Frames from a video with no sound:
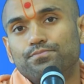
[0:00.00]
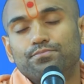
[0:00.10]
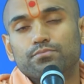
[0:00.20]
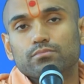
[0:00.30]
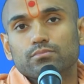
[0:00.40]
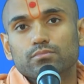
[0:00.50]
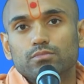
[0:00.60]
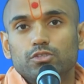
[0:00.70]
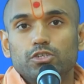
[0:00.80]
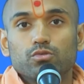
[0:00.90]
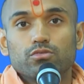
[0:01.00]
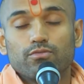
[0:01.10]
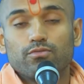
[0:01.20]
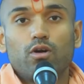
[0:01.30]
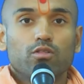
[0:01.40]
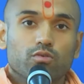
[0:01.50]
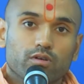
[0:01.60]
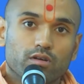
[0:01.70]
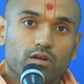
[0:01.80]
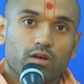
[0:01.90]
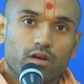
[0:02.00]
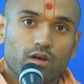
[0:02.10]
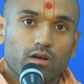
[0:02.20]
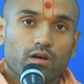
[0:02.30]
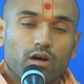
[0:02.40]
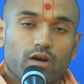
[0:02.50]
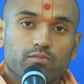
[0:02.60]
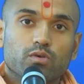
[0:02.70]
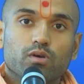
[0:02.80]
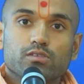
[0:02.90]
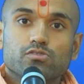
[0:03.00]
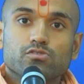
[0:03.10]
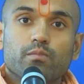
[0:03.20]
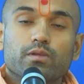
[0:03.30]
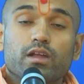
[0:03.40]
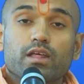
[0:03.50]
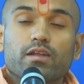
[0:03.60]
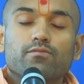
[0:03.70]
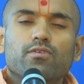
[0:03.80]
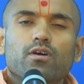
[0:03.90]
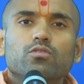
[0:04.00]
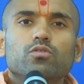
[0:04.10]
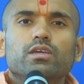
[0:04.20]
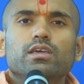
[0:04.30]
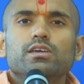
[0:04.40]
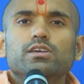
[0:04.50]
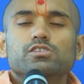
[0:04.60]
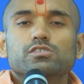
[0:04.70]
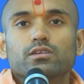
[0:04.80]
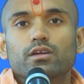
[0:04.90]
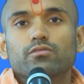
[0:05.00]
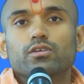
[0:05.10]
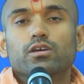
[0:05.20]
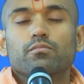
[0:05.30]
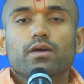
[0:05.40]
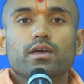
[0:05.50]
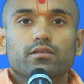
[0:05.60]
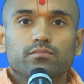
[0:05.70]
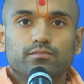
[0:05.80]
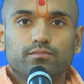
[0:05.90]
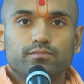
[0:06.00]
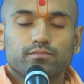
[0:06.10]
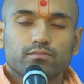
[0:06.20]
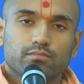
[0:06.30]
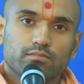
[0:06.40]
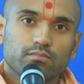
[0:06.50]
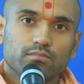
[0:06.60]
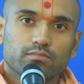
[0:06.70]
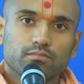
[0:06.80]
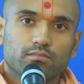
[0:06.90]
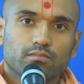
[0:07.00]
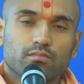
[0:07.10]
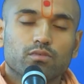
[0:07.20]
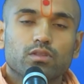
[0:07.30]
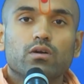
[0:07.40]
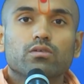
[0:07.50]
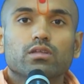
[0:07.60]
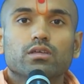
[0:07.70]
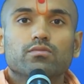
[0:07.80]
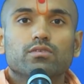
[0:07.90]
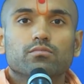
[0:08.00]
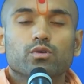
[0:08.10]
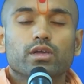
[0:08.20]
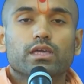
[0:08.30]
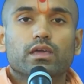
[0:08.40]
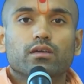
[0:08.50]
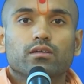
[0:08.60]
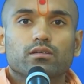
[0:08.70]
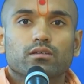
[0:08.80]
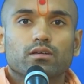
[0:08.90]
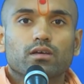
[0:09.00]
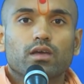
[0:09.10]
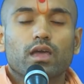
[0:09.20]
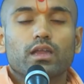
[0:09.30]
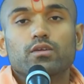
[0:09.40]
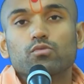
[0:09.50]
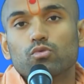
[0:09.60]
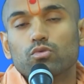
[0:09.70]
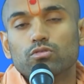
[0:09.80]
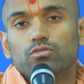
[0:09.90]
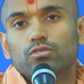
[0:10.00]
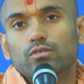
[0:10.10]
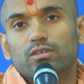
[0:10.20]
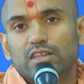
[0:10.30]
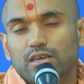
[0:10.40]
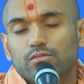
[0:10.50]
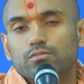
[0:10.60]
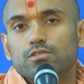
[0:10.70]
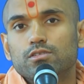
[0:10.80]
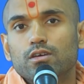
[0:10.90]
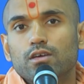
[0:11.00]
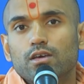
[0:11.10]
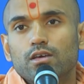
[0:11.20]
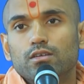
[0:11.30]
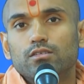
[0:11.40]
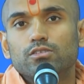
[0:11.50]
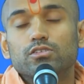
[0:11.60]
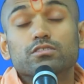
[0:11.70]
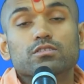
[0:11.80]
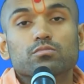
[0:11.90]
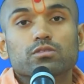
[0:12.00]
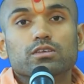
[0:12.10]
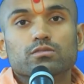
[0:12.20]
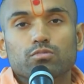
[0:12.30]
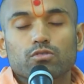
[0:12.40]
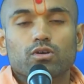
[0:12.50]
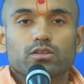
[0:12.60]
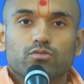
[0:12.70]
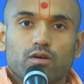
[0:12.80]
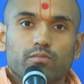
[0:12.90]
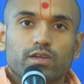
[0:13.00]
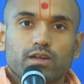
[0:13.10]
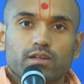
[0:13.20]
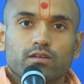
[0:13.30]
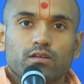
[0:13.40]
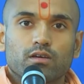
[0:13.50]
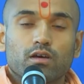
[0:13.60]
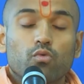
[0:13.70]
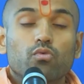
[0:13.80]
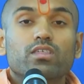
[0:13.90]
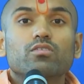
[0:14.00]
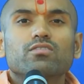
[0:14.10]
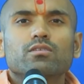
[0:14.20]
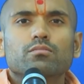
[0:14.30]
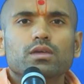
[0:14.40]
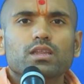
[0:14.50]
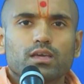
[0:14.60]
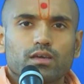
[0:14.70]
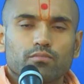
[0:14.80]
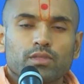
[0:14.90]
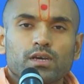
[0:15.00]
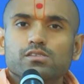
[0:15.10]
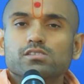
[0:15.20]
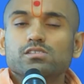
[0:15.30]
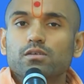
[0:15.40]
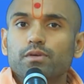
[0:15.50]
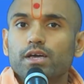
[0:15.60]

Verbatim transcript: she was the follower of Bhagwan Swaminarayan and followed each and every command without even breaking any rules, niyams, just to please Bhagwan Swaminarayan, without even meeting him. Just imagine